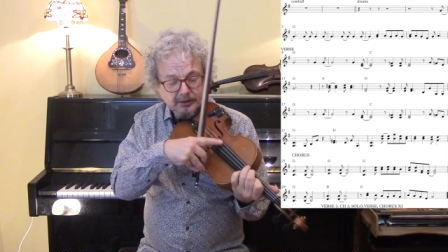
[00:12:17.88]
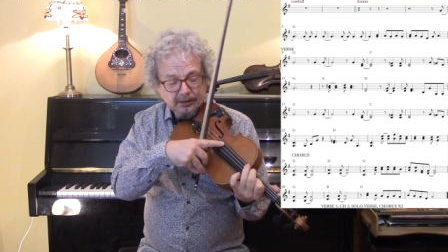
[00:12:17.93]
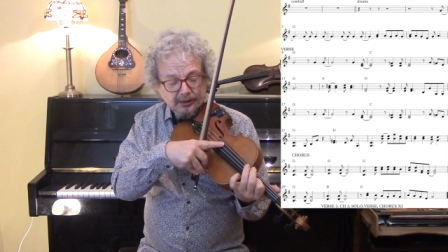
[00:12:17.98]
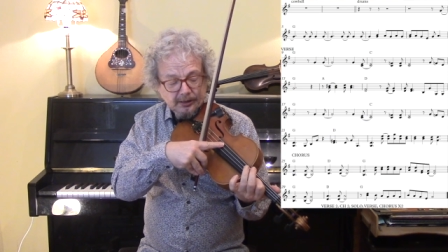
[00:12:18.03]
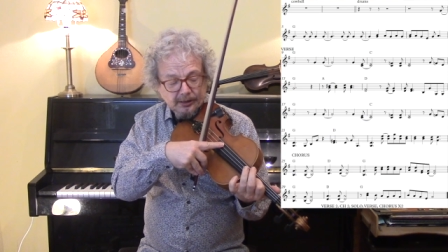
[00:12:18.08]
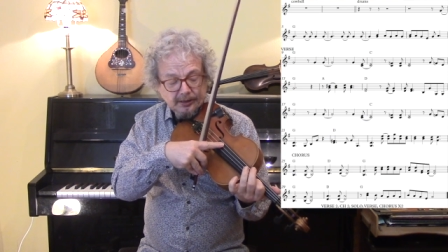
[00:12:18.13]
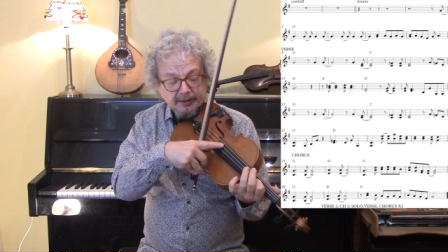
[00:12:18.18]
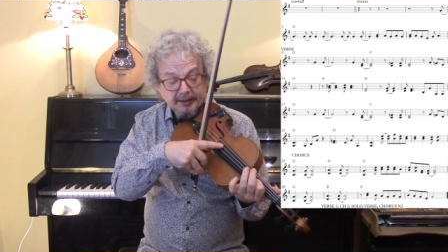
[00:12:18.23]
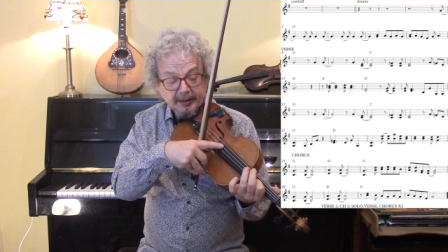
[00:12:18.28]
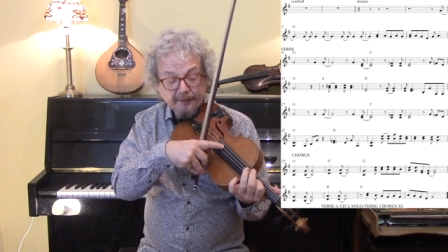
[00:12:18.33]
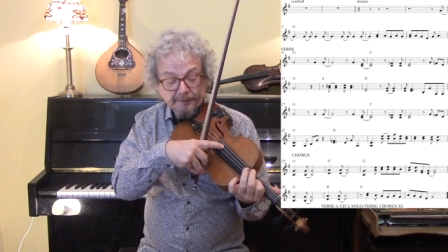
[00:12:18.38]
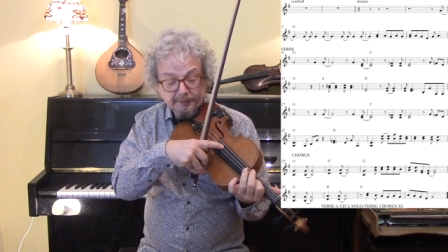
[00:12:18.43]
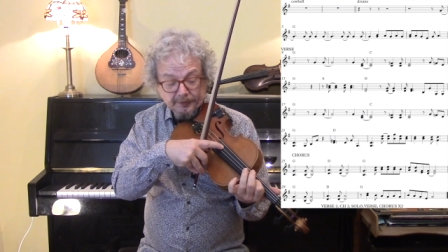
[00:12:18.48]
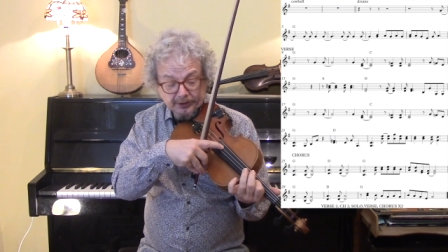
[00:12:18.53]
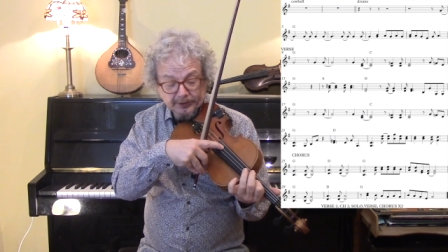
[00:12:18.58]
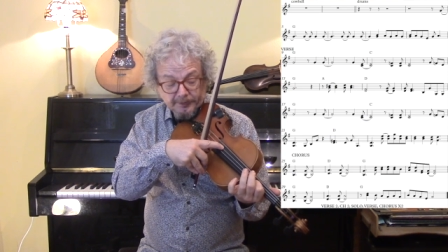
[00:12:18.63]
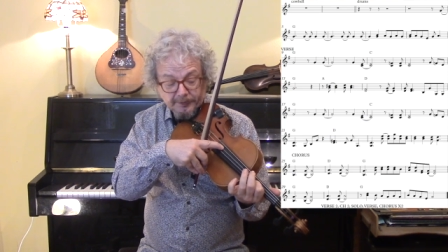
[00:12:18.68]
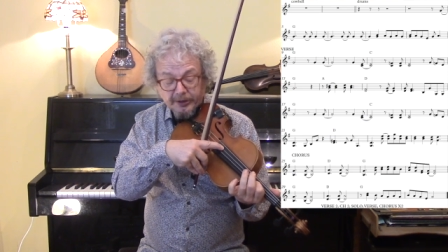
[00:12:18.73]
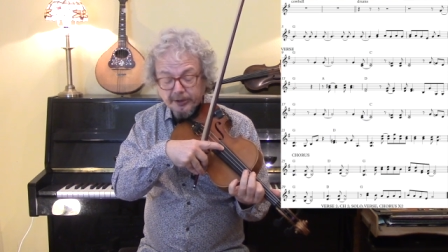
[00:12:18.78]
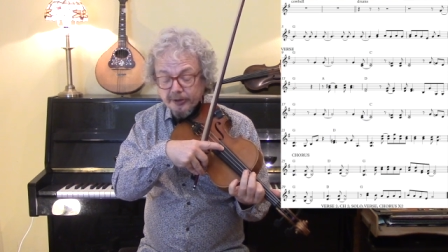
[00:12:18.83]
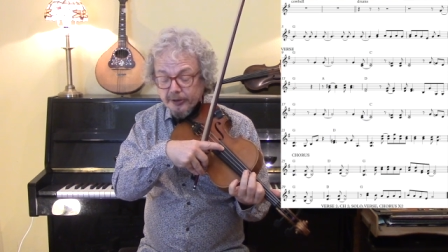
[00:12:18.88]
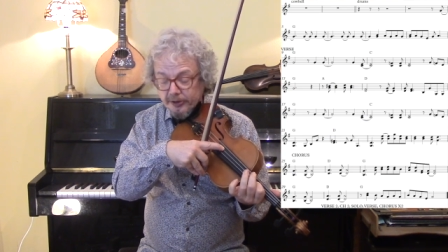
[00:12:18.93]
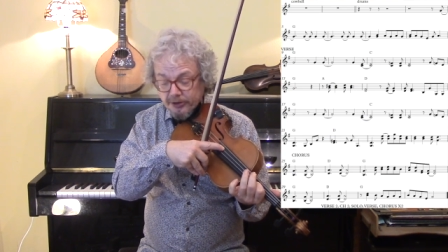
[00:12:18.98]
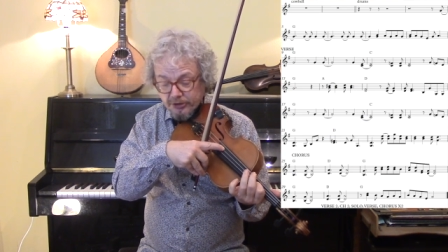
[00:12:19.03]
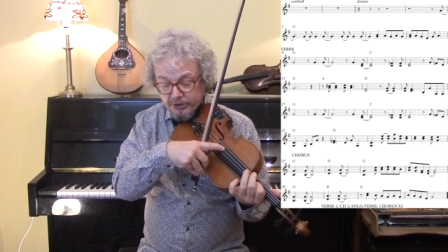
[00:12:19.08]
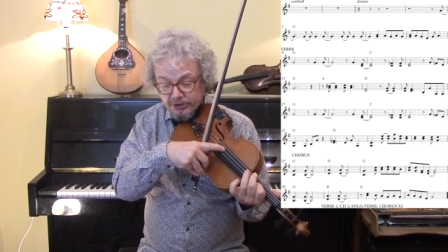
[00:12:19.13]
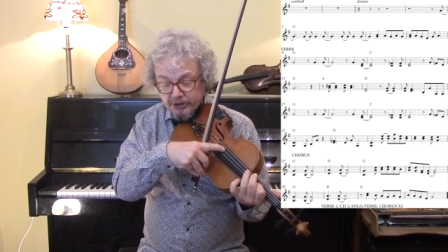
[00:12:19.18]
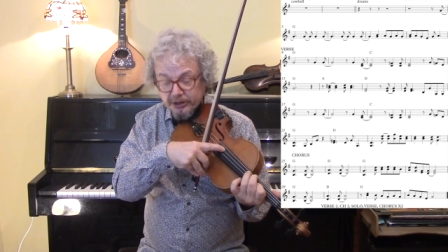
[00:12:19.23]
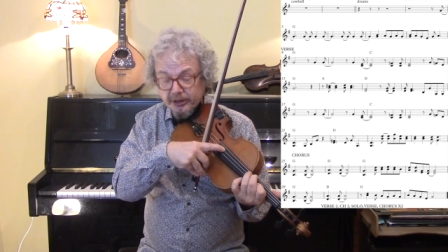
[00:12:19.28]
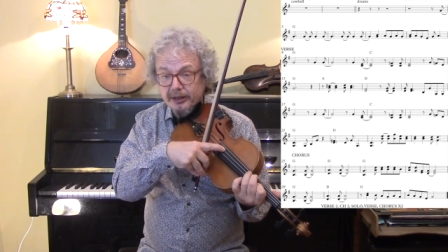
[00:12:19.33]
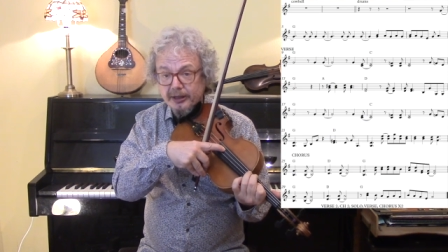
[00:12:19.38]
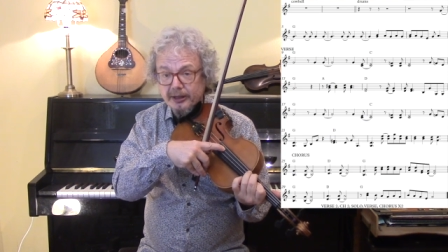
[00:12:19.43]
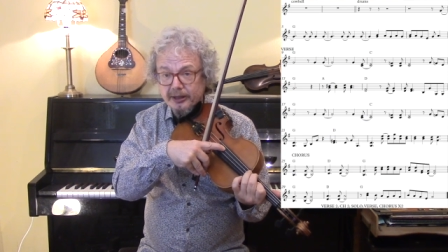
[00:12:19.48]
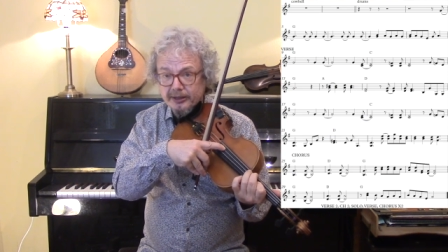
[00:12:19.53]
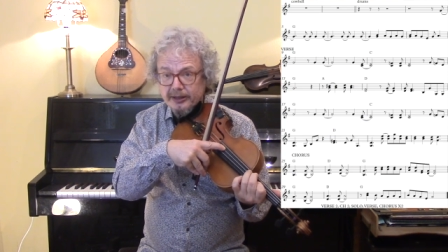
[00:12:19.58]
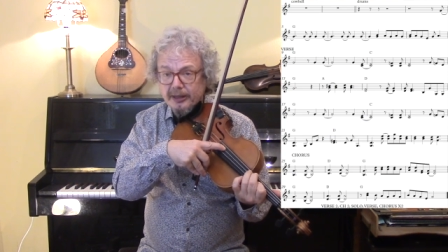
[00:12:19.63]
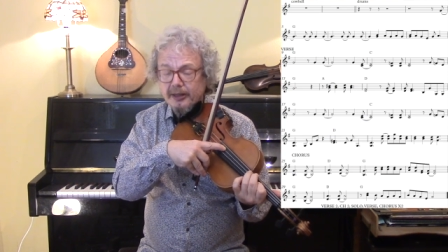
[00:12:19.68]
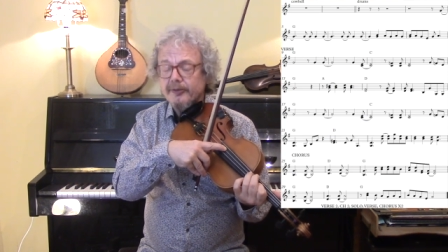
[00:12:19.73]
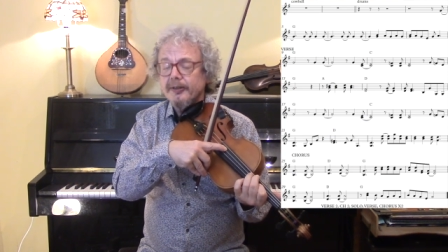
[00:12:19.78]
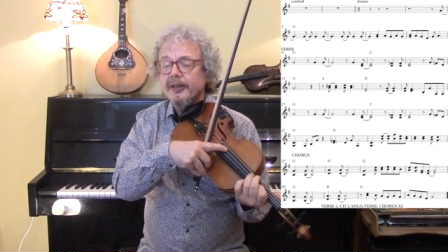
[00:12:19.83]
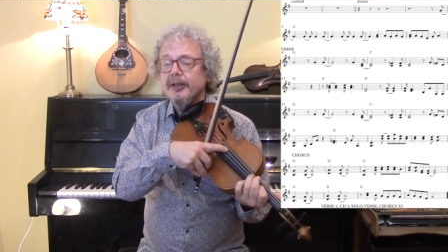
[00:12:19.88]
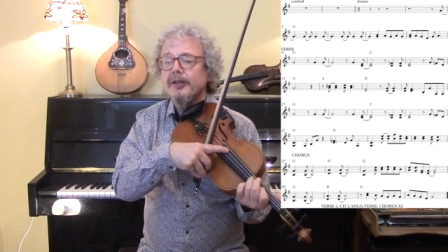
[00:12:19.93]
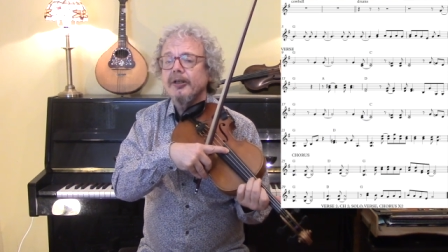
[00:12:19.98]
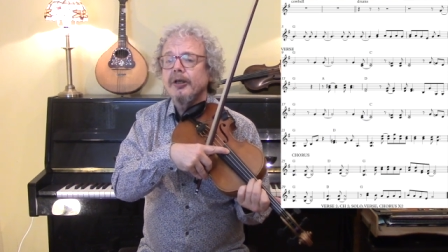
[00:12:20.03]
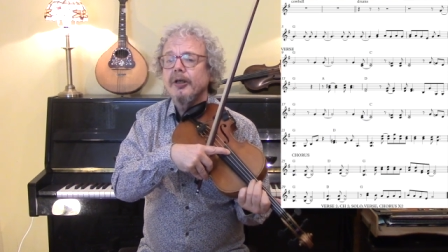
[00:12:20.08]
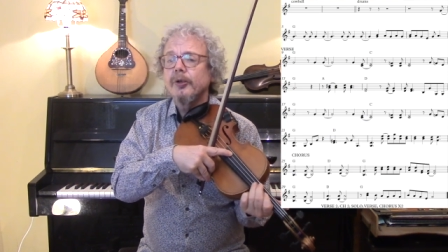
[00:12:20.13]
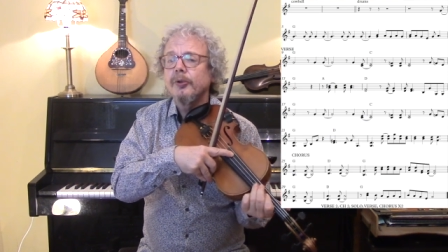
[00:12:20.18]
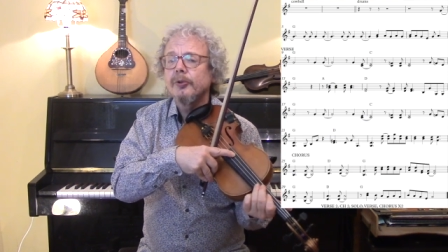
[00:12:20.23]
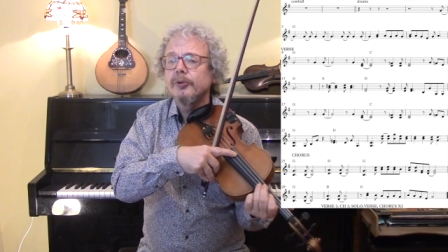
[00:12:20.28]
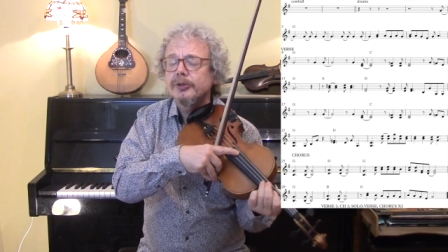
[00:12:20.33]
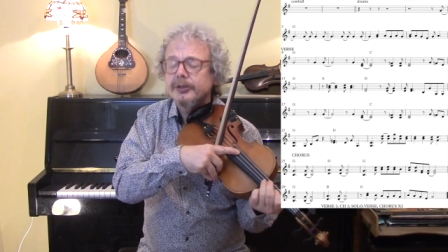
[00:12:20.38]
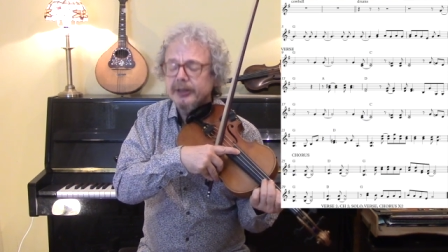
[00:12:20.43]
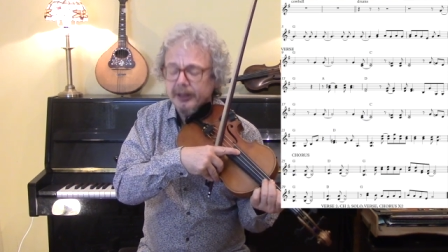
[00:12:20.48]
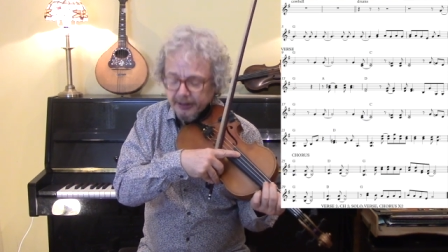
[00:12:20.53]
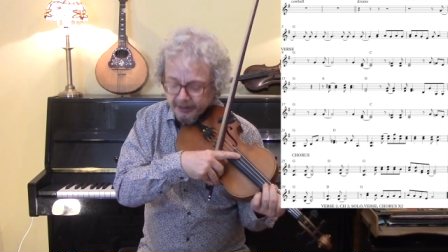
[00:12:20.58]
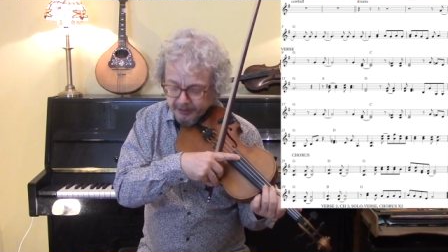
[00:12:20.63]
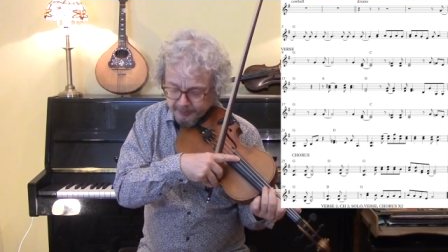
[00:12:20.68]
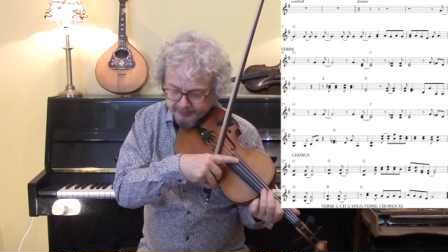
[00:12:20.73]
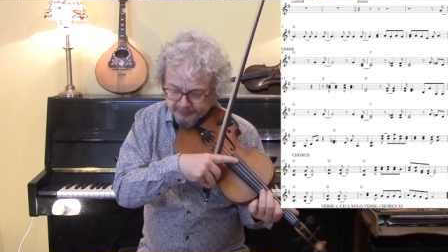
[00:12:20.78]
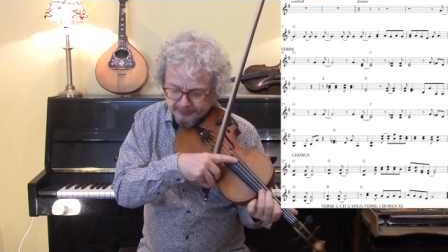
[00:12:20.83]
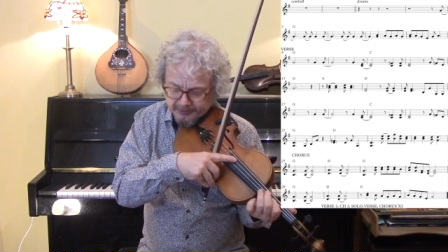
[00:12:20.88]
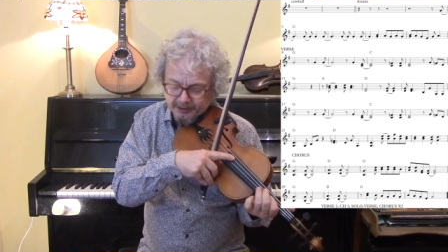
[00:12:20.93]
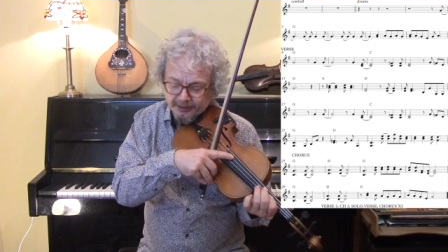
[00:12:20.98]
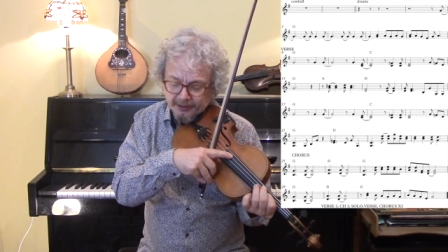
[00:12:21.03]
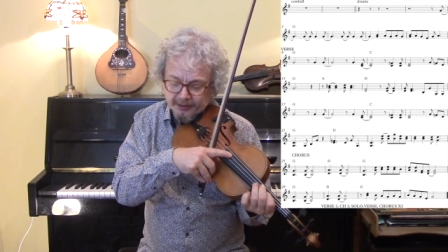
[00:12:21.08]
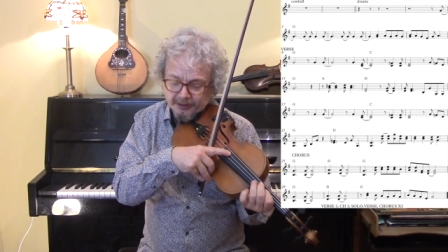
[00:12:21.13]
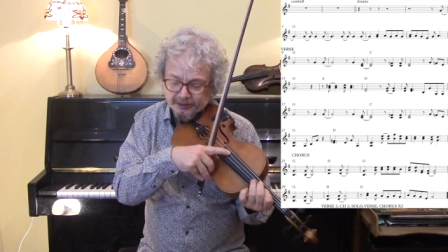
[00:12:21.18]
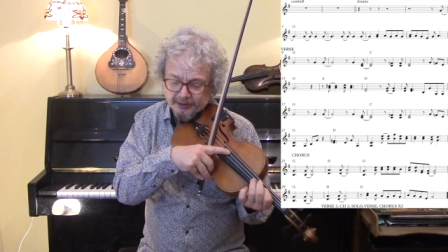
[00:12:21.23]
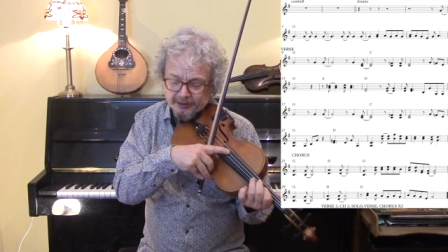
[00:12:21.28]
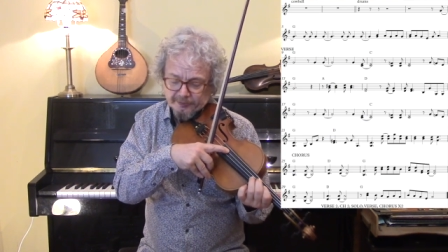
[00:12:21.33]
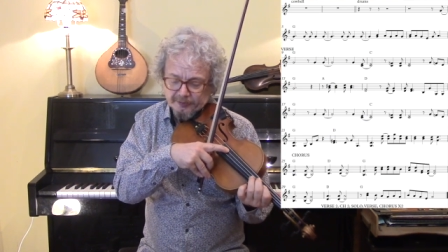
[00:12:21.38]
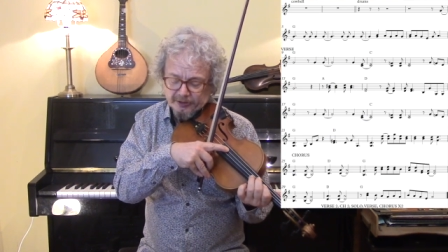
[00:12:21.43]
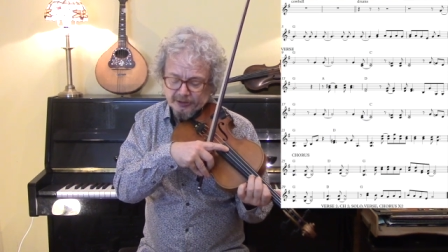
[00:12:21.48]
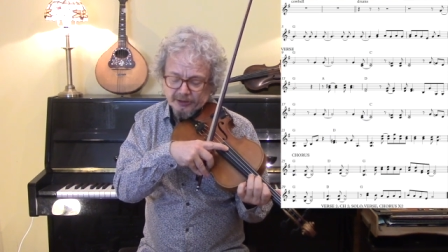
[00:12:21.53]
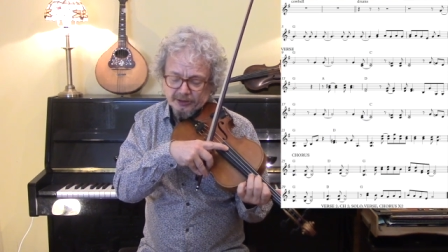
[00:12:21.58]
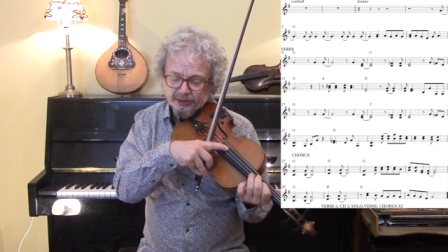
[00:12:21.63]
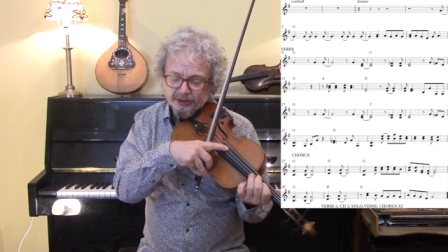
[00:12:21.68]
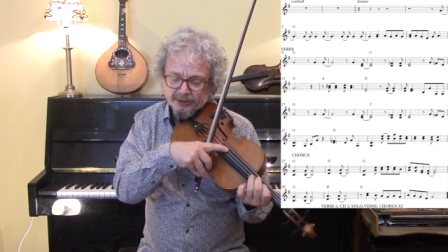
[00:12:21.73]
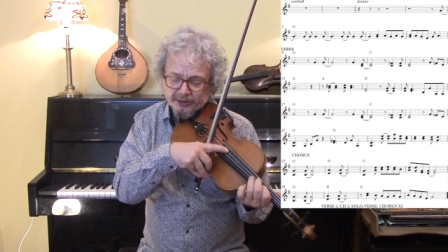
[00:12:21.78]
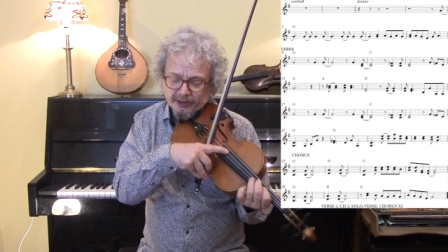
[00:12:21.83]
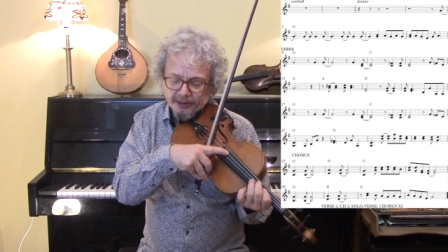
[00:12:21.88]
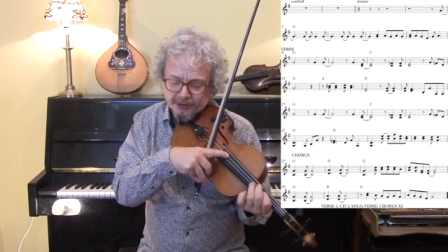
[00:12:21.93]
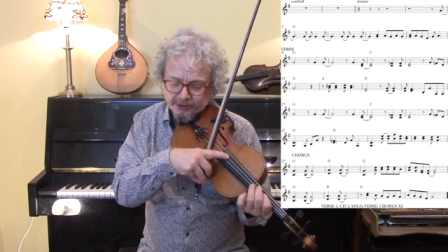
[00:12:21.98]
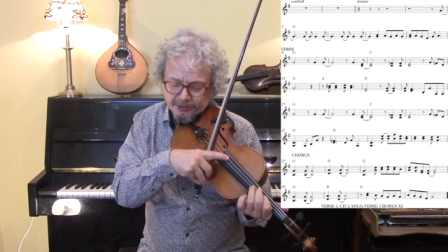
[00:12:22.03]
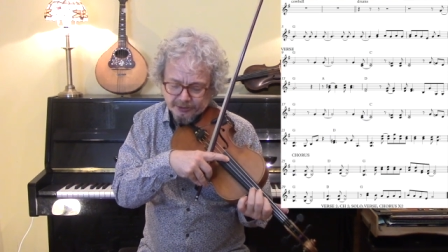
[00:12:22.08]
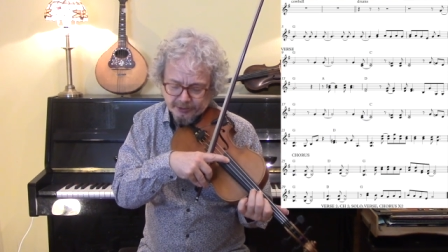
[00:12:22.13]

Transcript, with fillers: Uh, that first finger on the G is down there the whole time, and that's giving us these nice